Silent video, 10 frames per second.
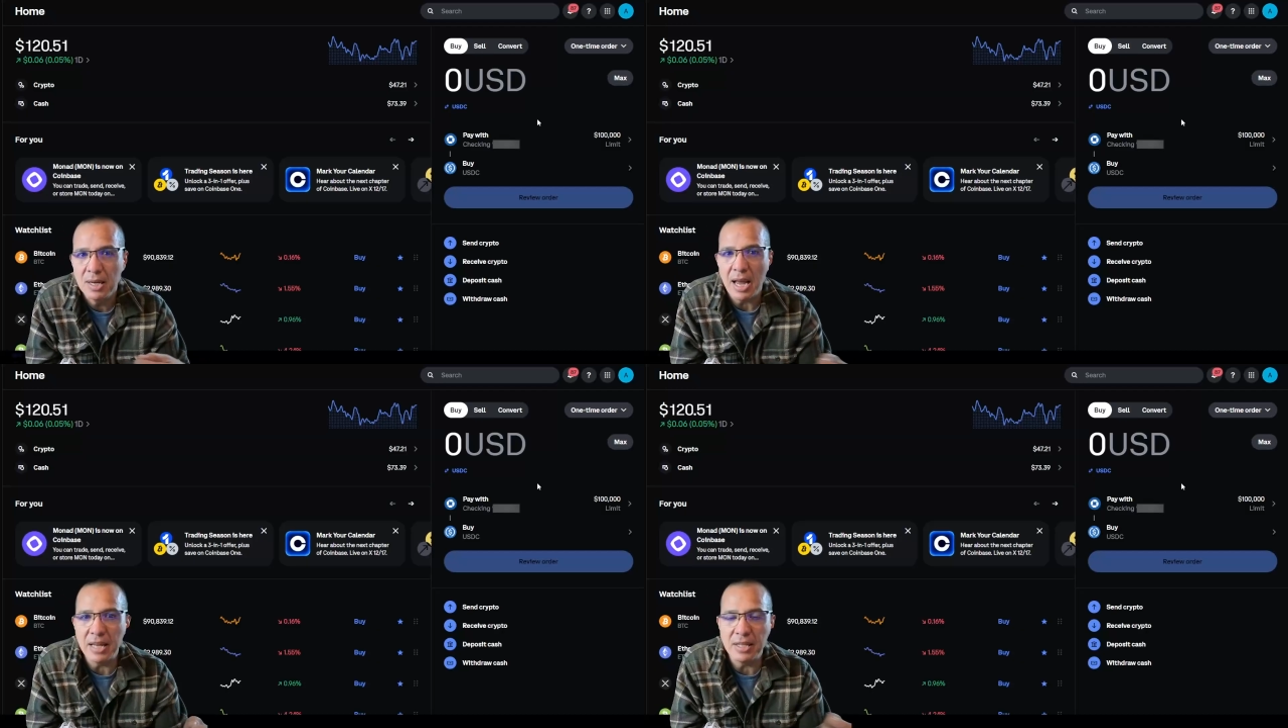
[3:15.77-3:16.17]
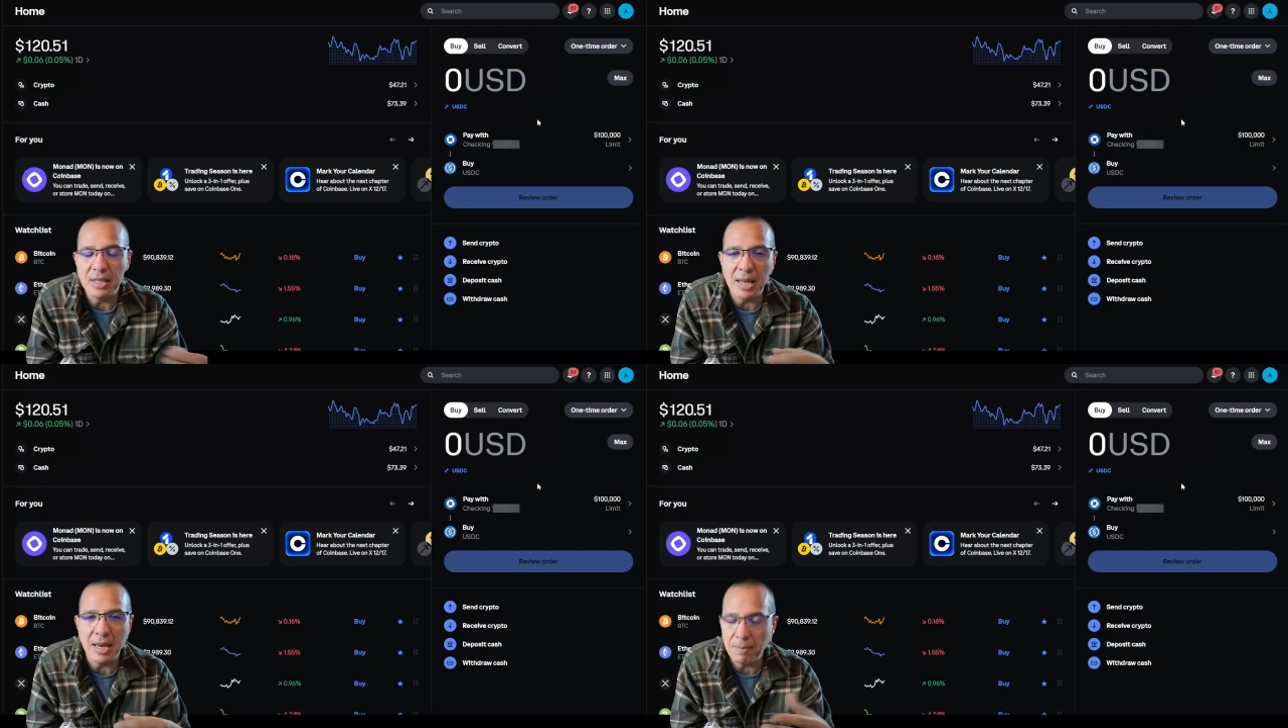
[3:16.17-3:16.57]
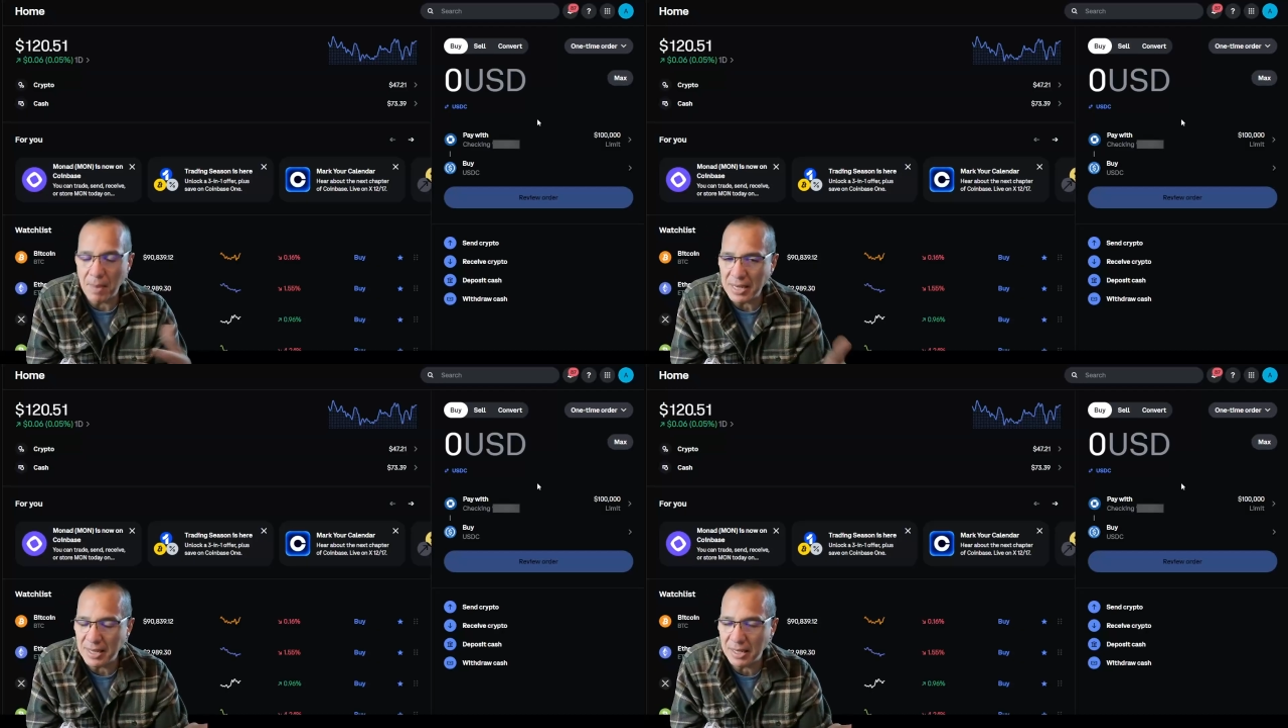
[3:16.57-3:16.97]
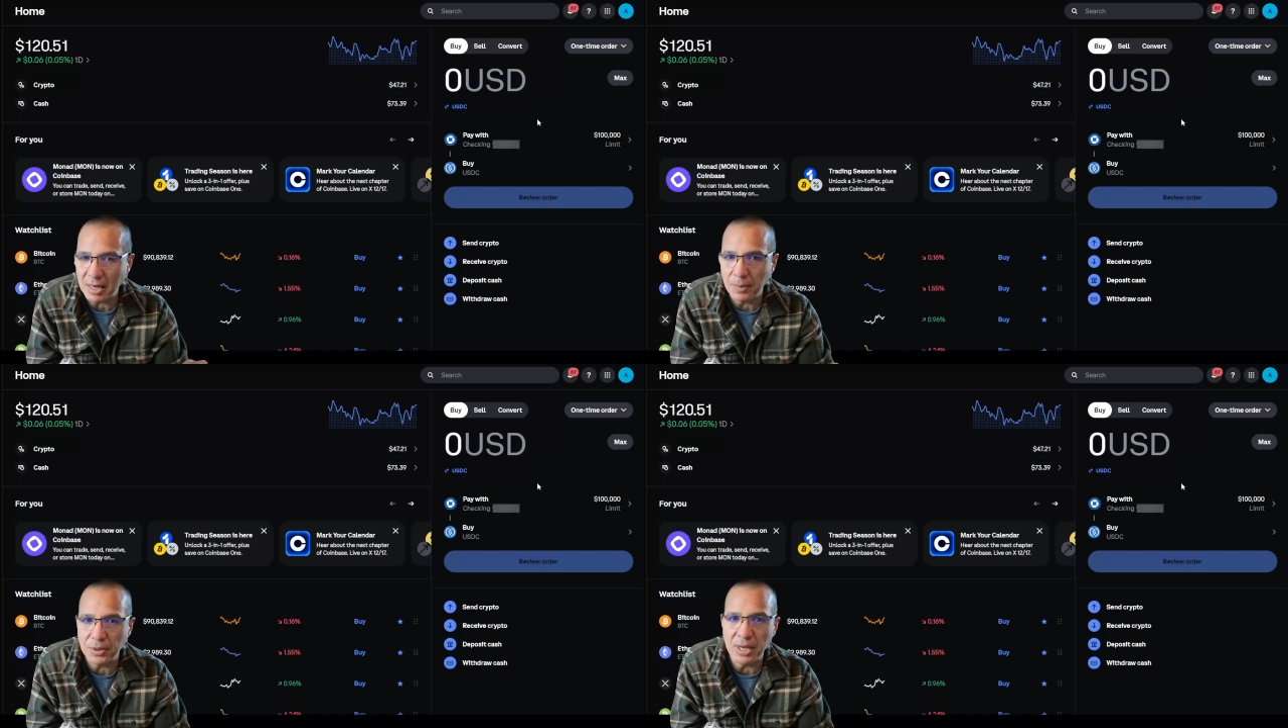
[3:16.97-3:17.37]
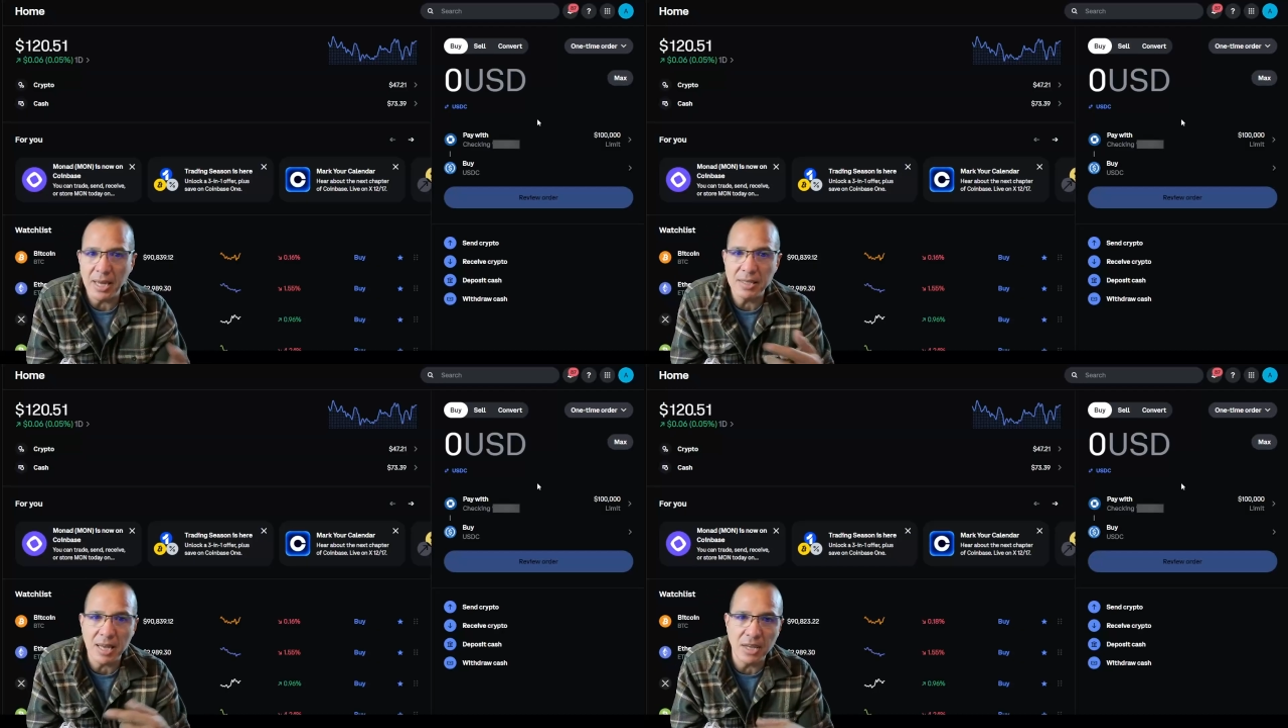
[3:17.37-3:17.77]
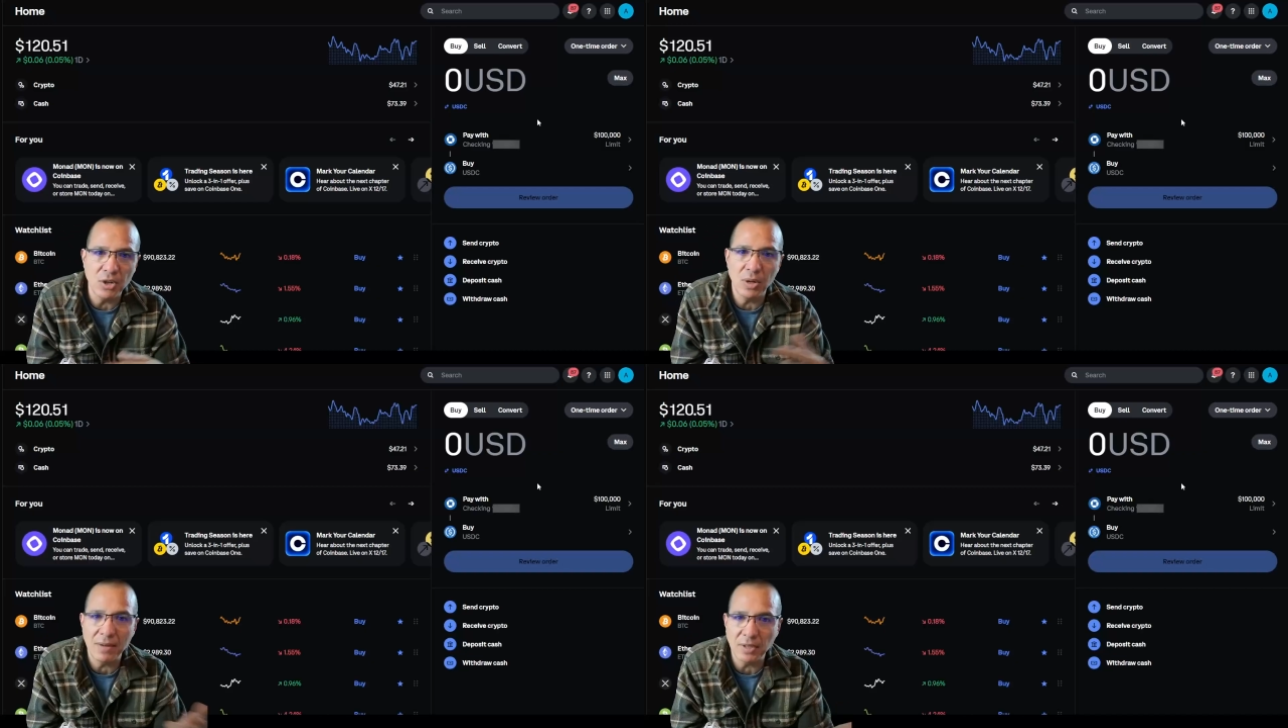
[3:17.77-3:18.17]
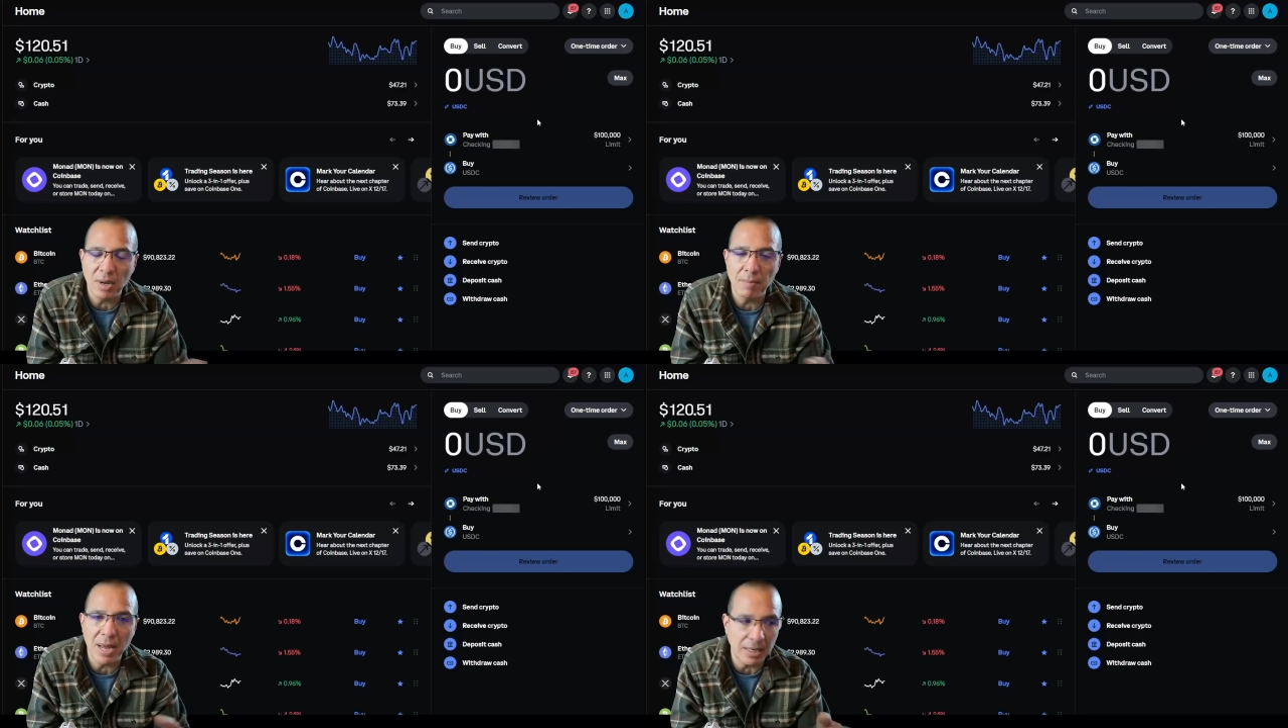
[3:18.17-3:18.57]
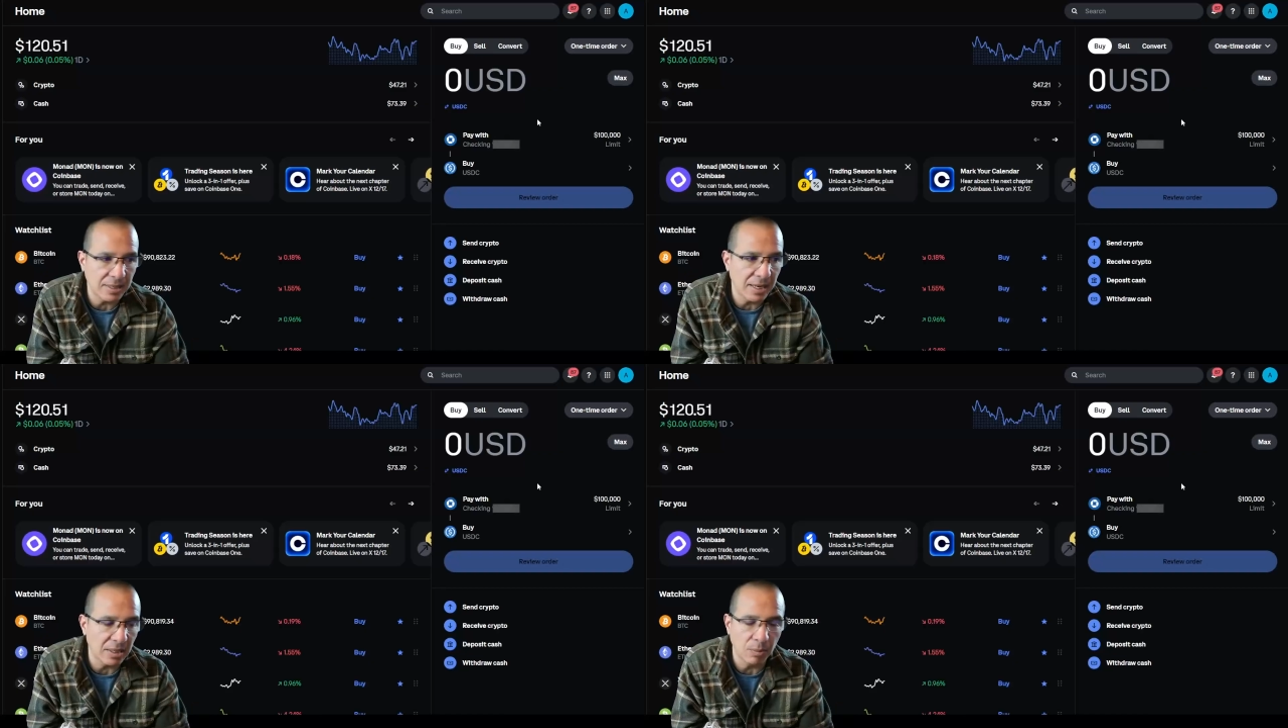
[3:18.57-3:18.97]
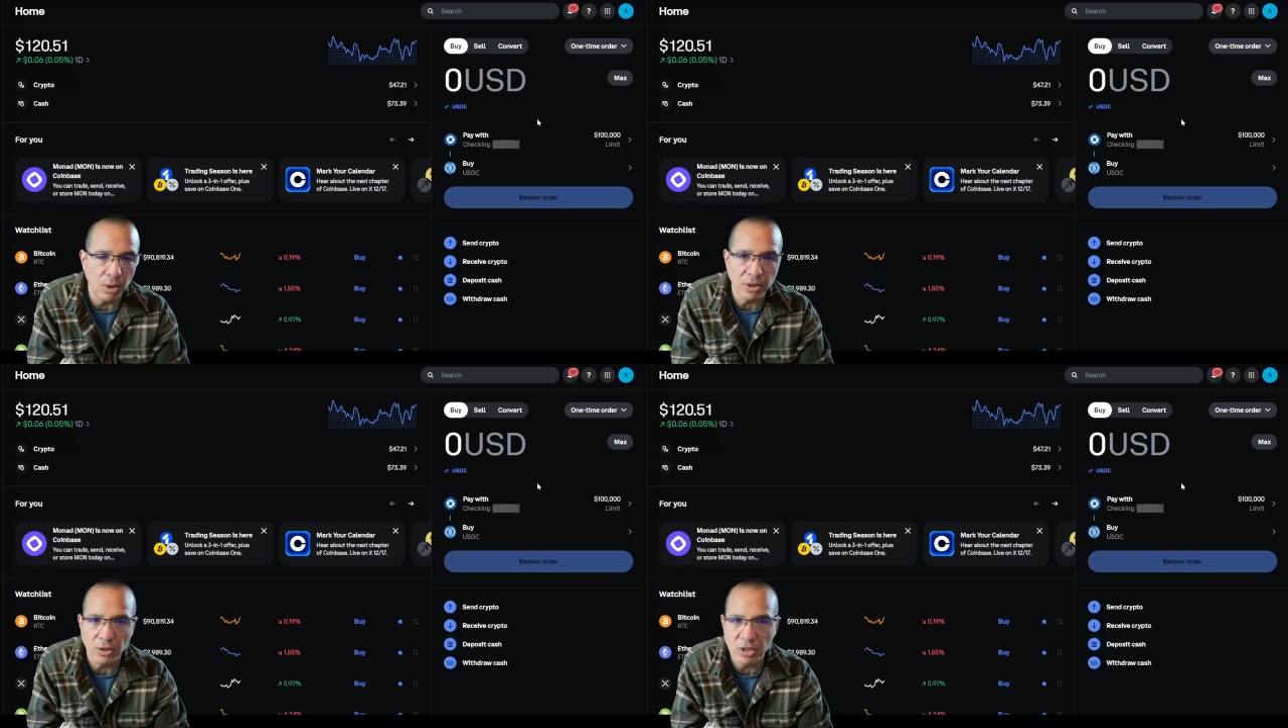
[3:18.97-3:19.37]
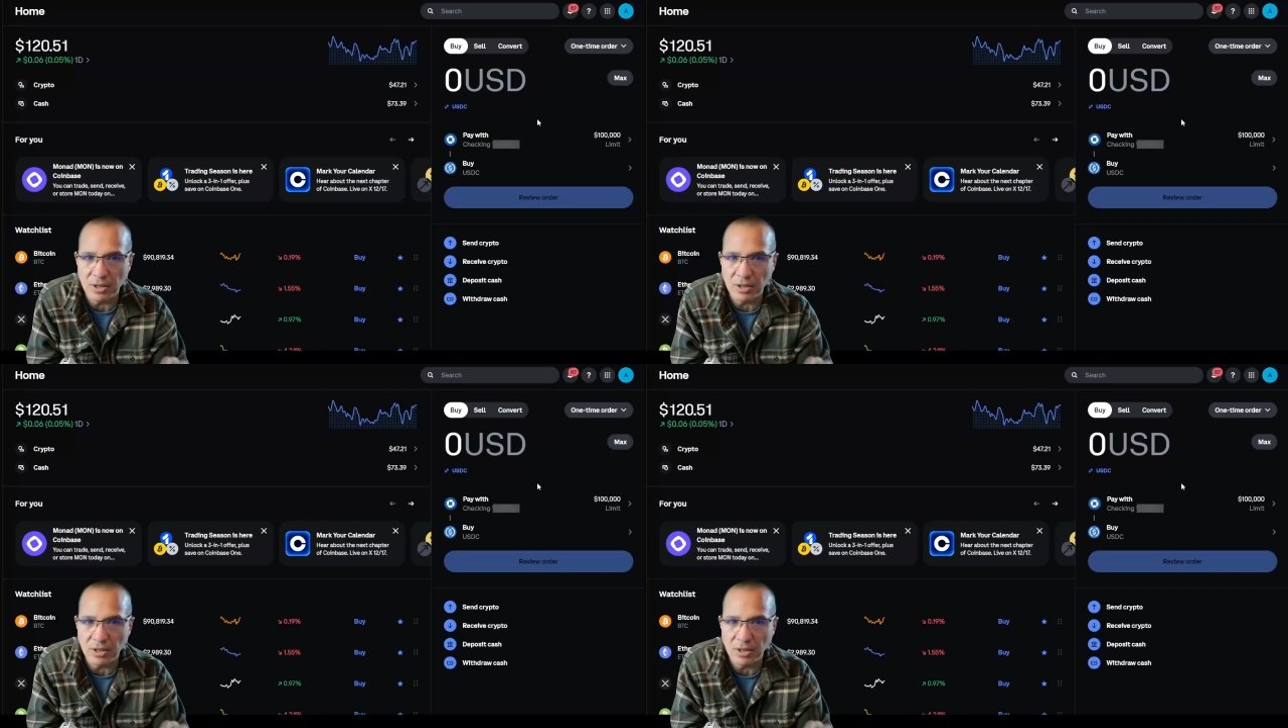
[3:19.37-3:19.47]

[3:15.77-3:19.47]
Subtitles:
and it might take a couple days, and you'll have to come back and tell them what those are.